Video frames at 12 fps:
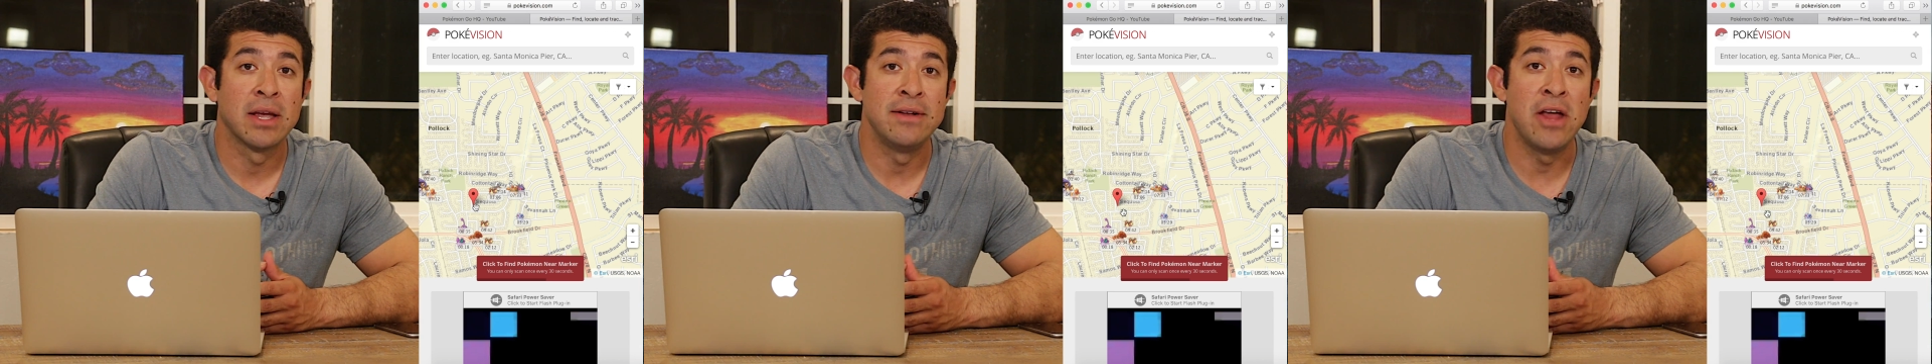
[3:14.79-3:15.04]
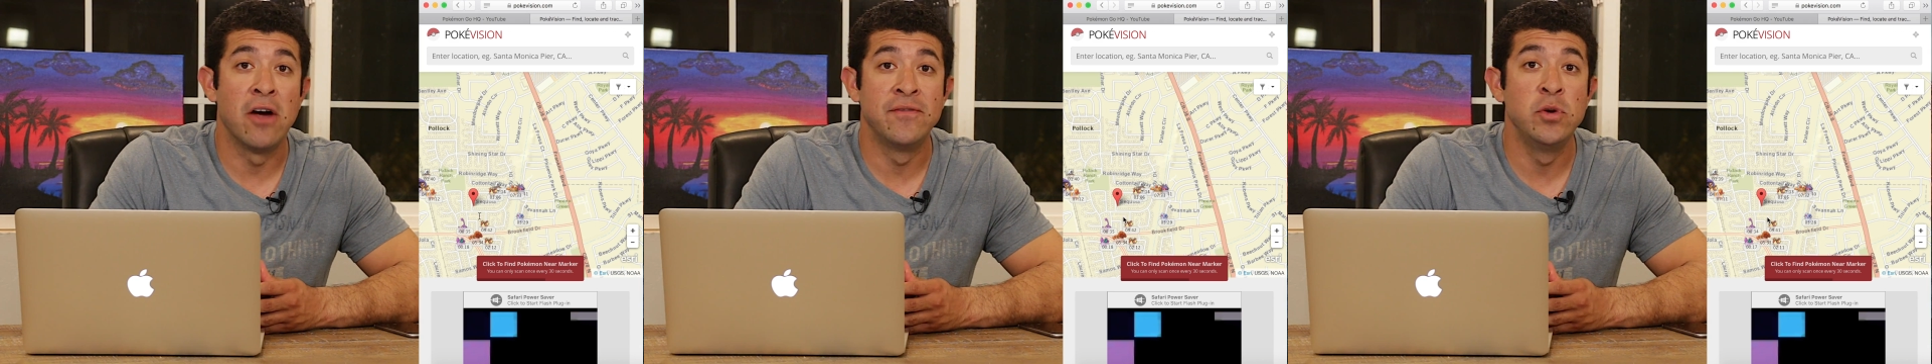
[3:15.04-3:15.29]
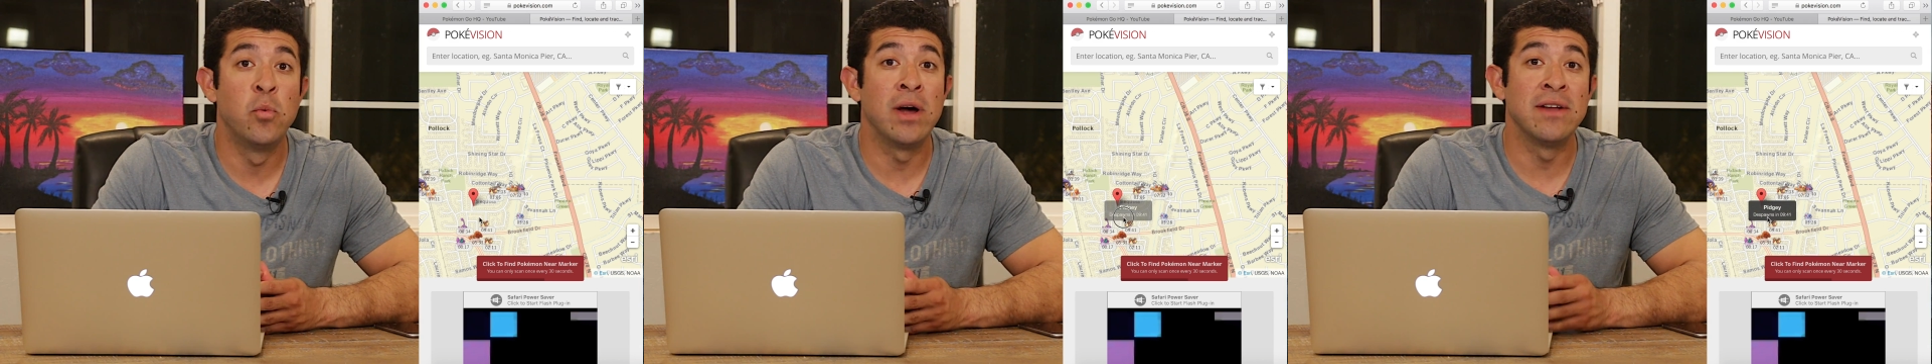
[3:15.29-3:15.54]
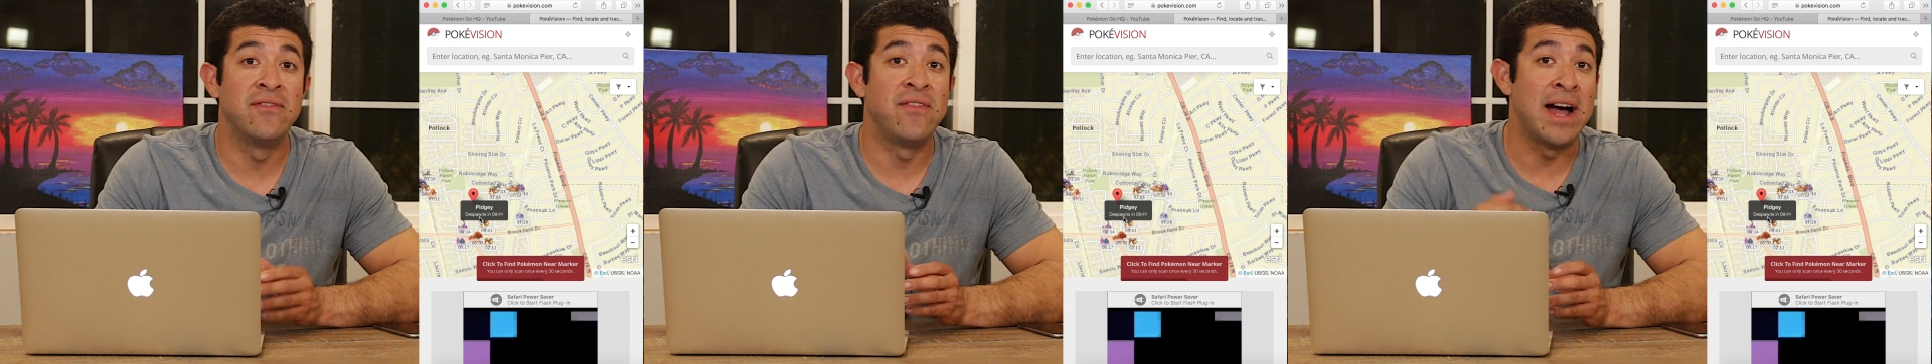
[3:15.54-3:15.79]
Now, if you
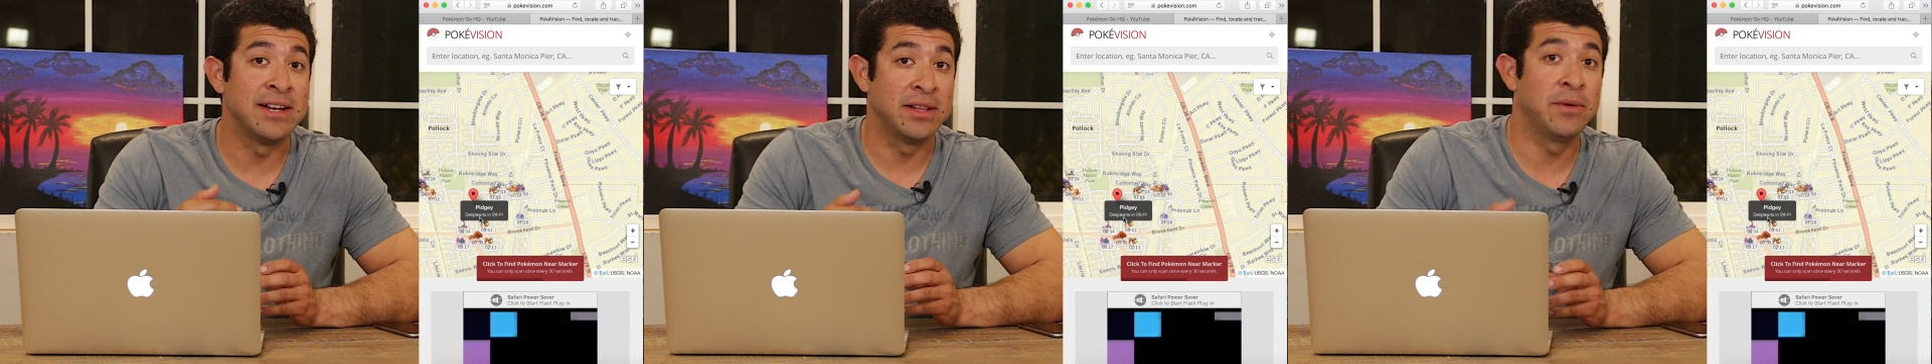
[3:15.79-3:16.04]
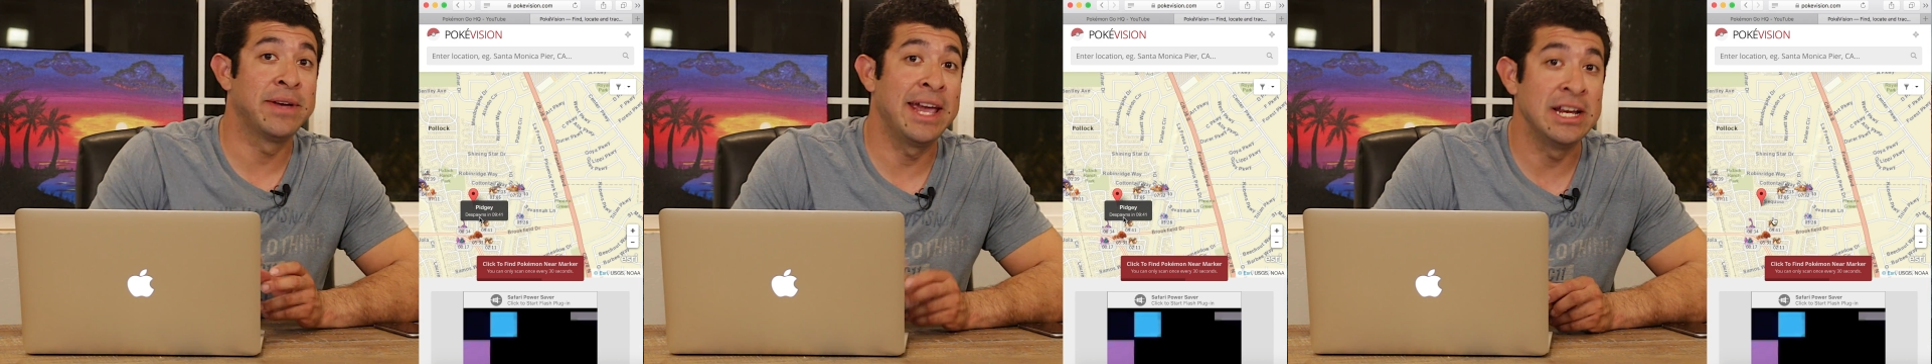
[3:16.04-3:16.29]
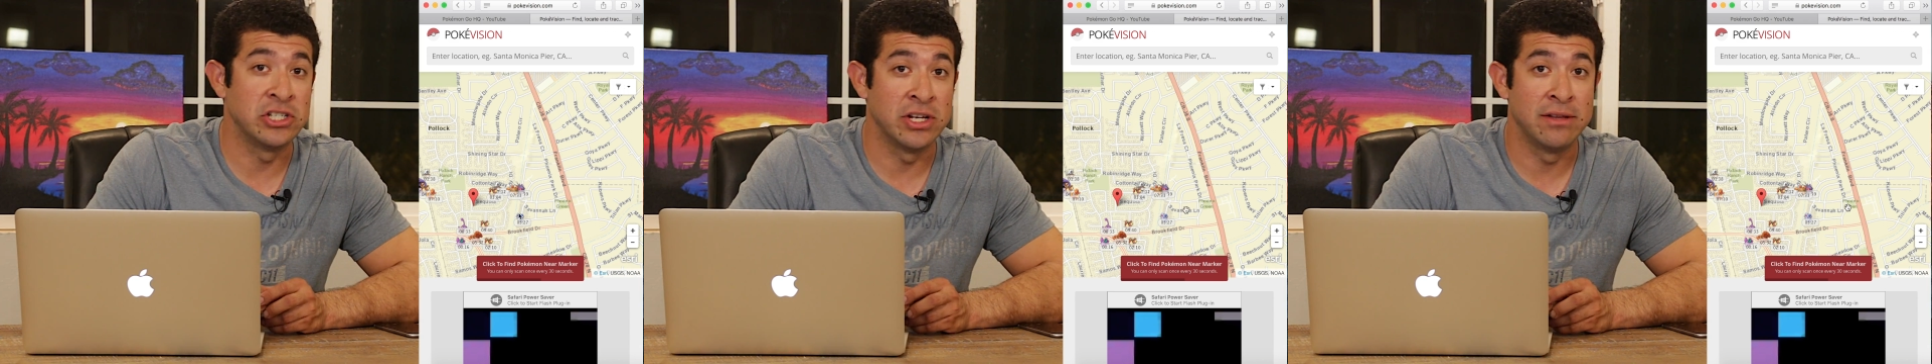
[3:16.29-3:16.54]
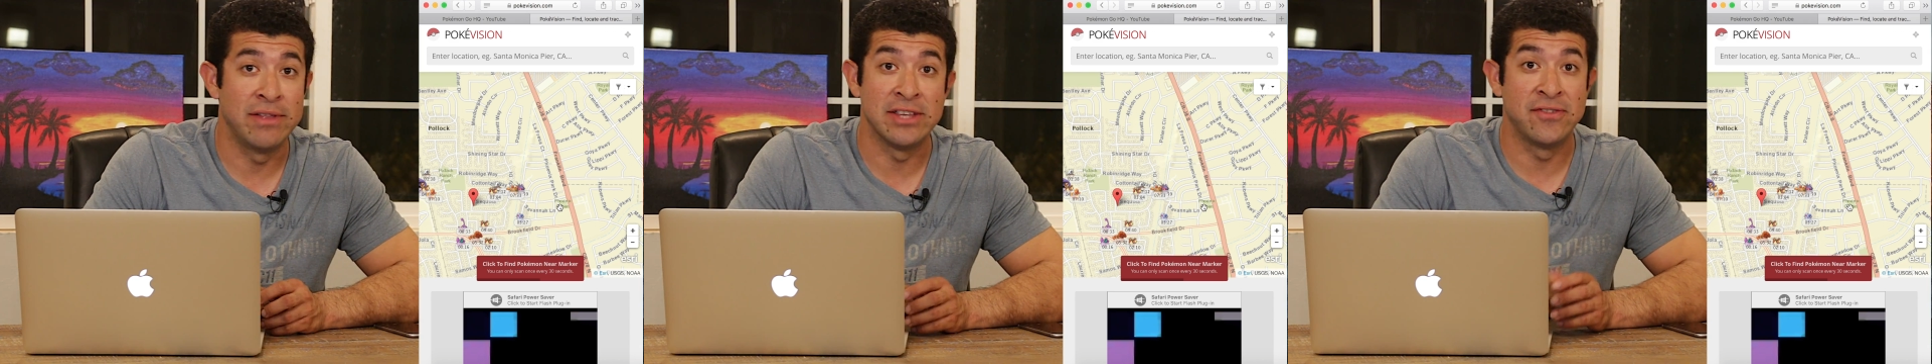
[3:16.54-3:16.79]
want to find a
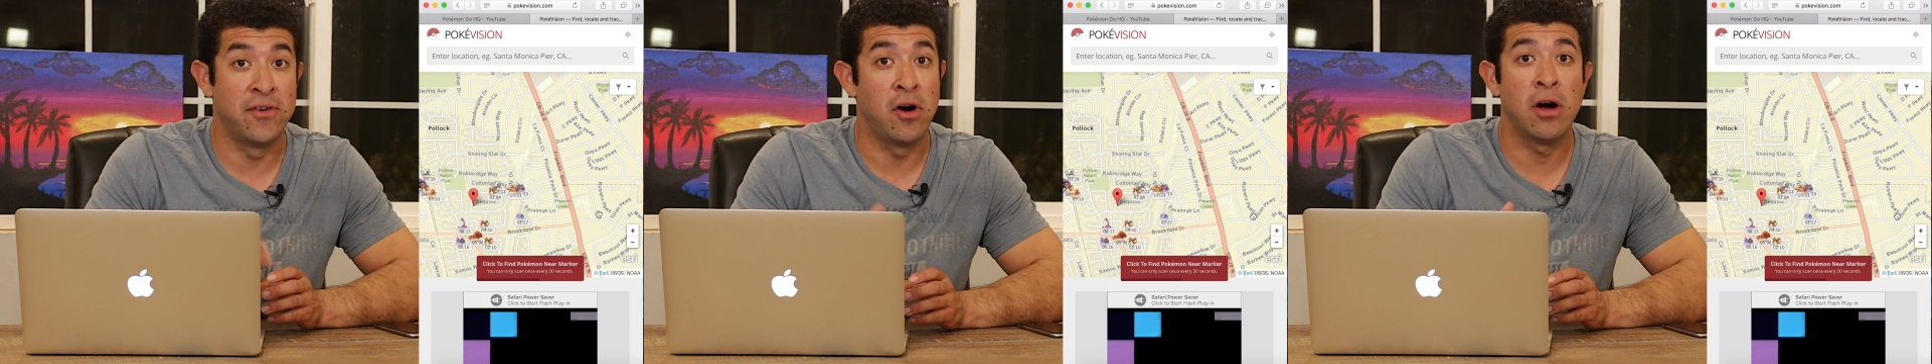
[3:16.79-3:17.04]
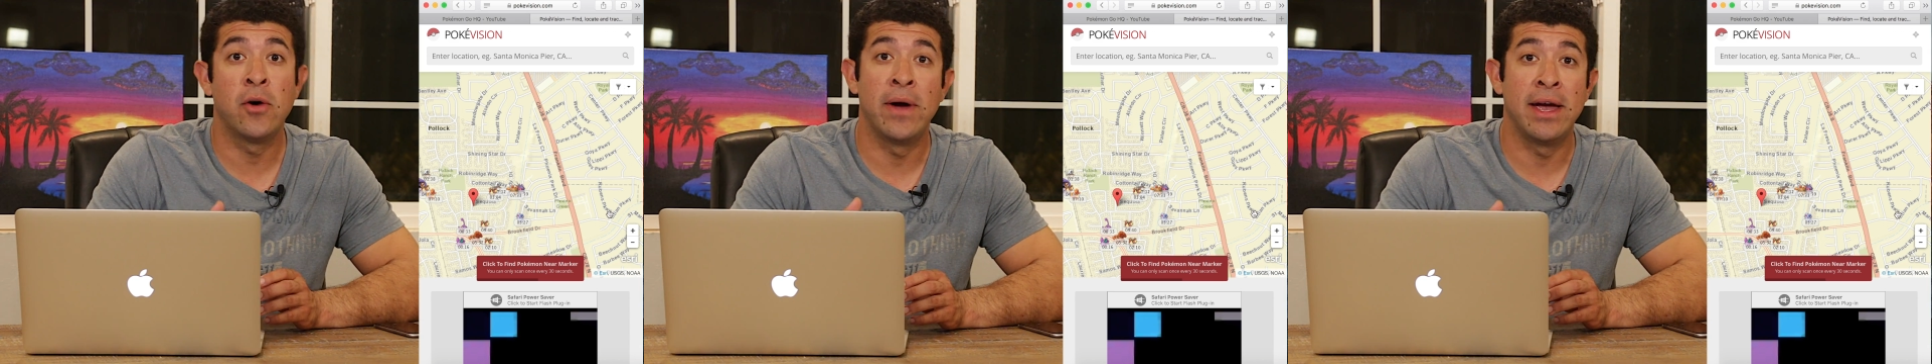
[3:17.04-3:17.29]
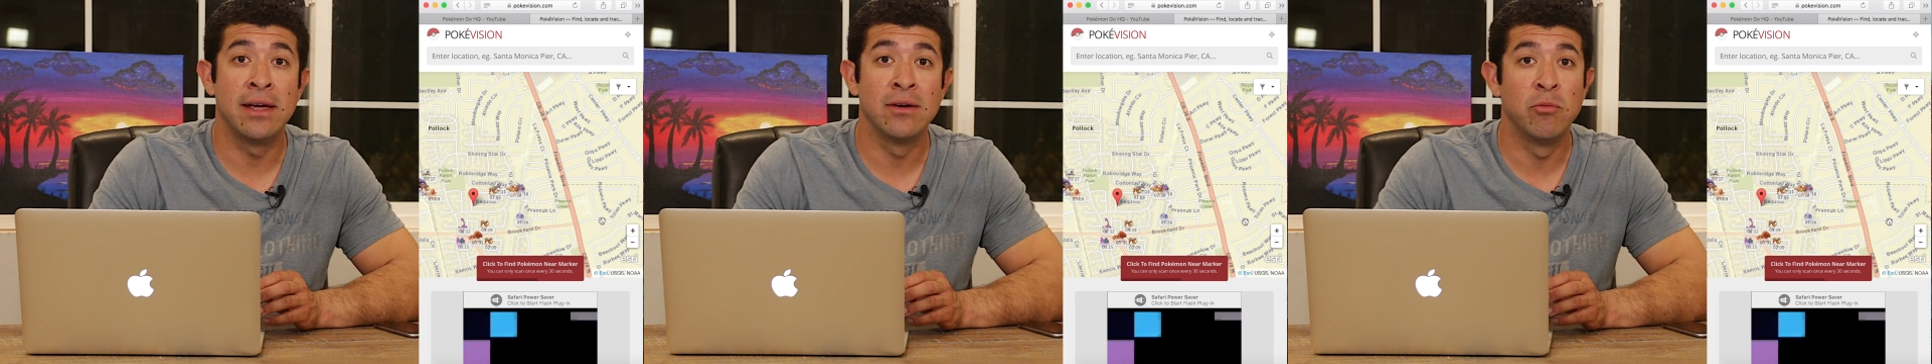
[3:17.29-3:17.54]
location that's far away